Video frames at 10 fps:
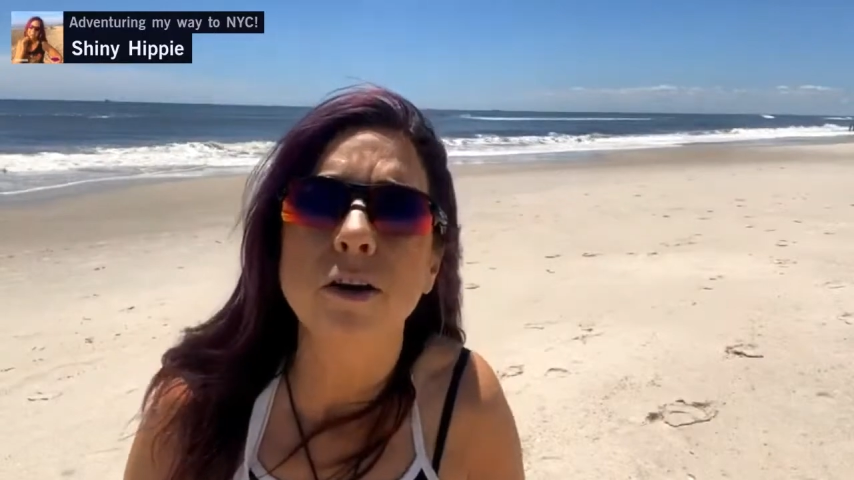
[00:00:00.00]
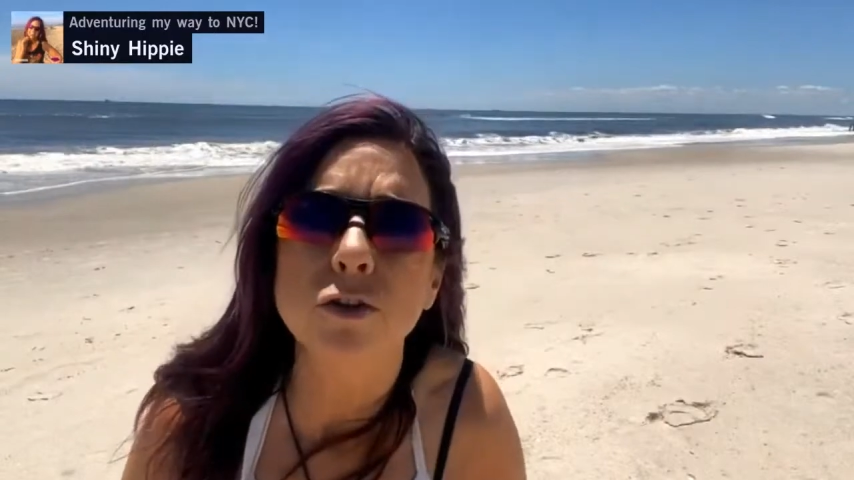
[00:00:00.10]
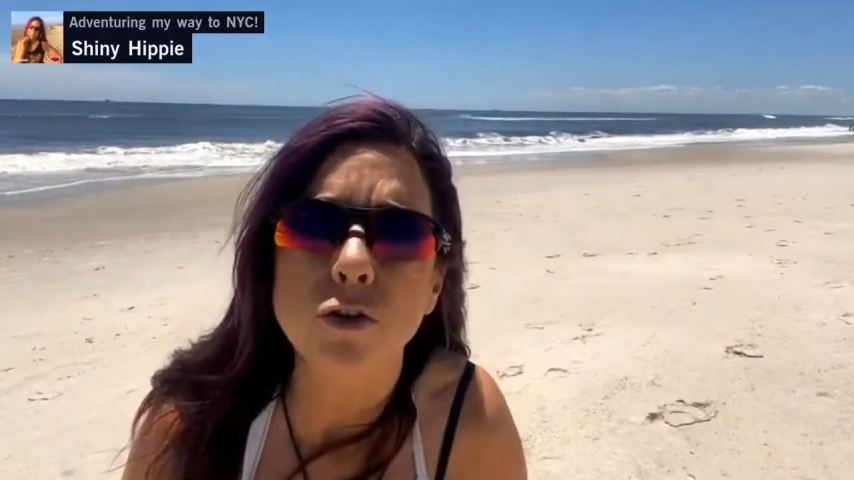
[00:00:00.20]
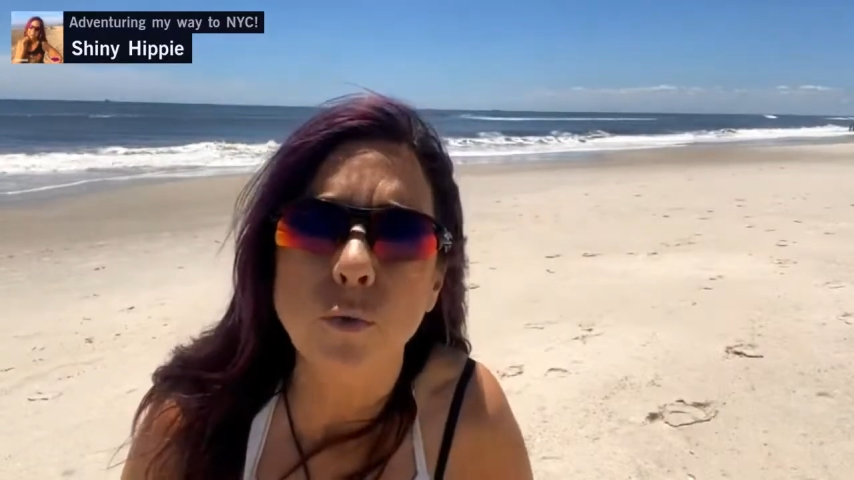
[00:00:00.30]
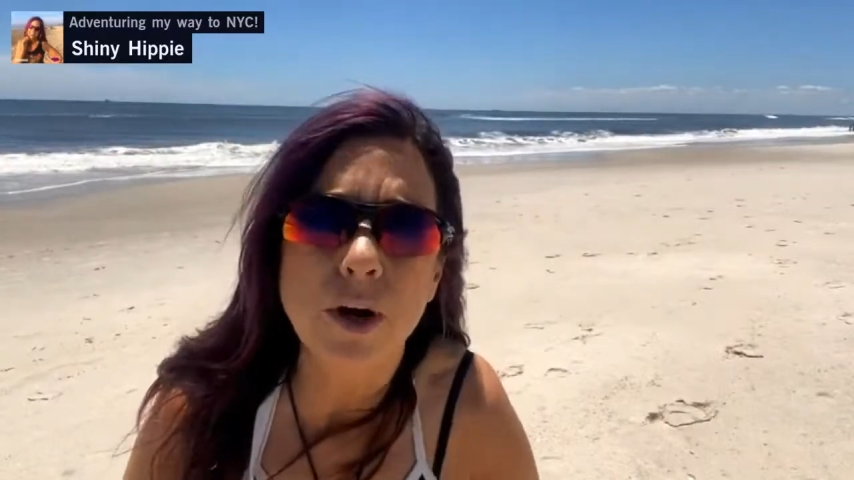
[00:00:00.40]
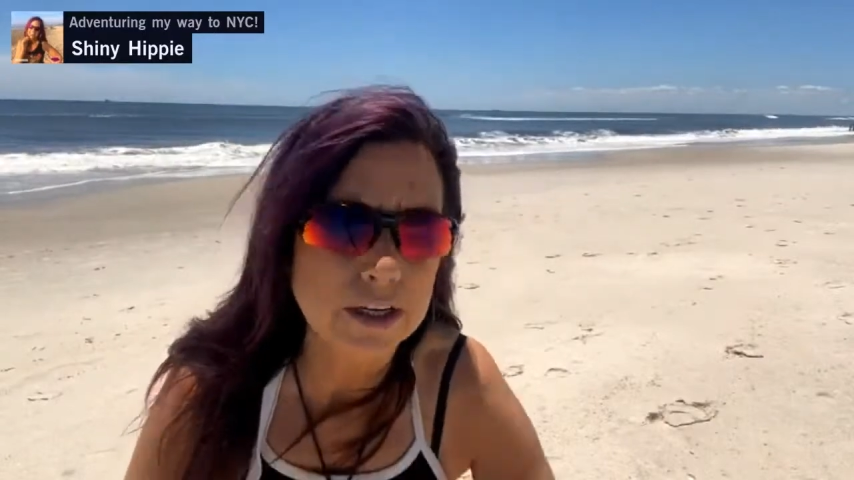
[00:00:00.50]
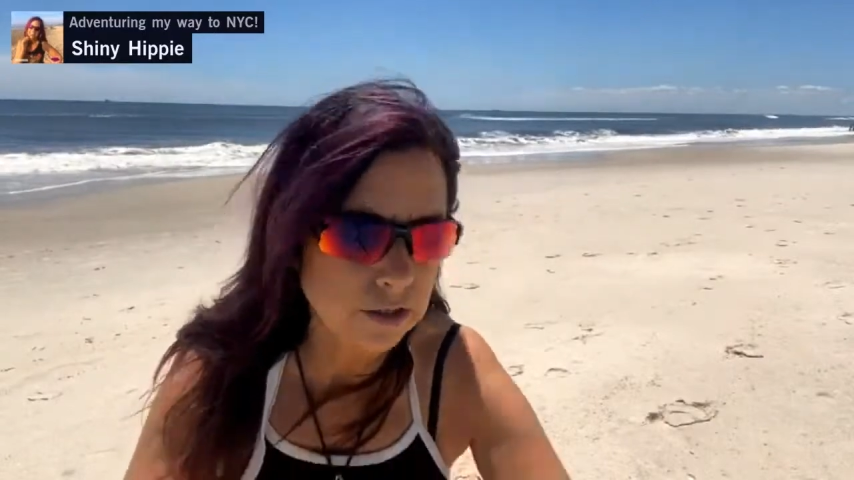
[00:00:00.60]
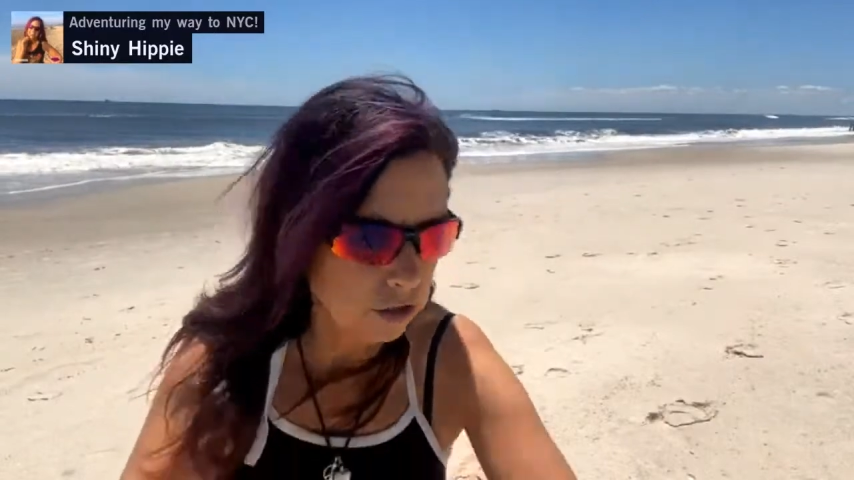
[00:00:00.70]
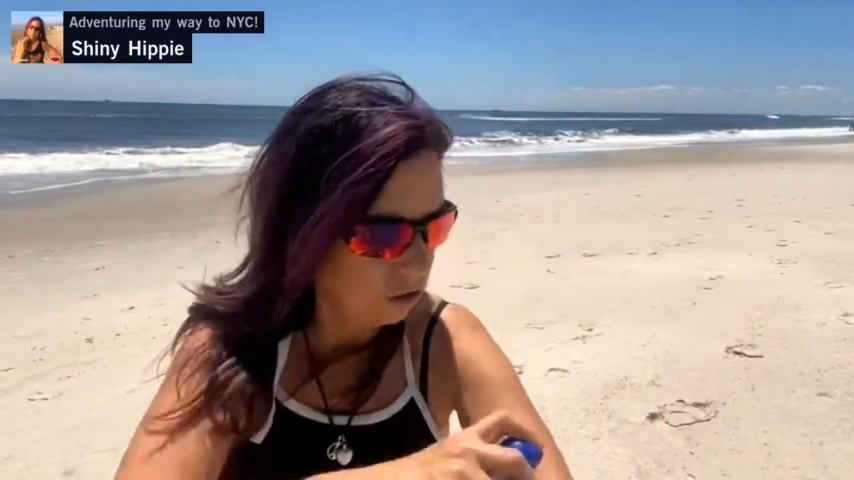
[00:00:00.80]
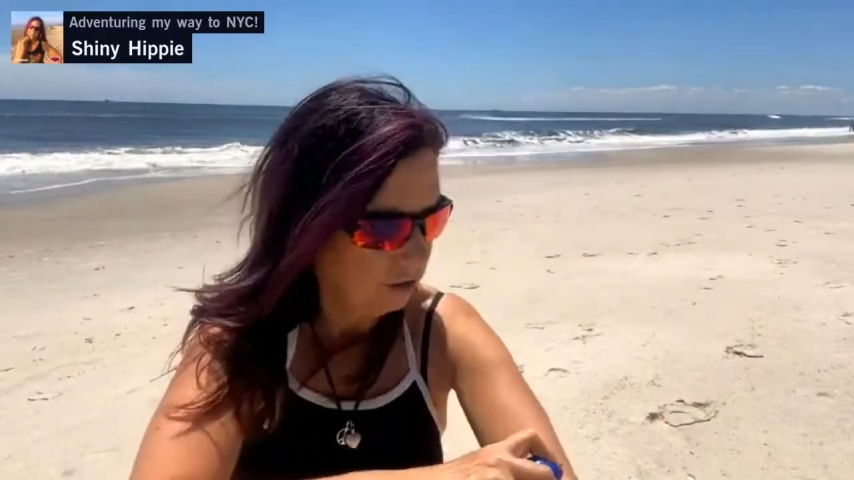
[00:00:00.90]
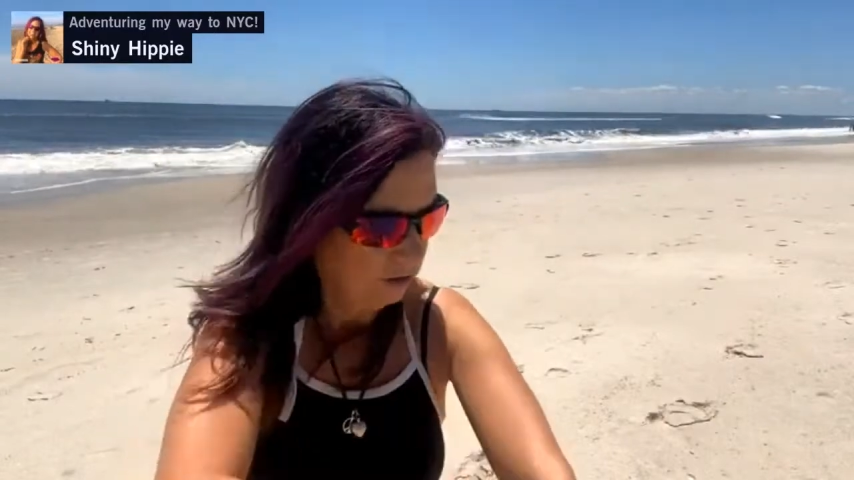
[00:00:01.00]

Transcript: on Twitch.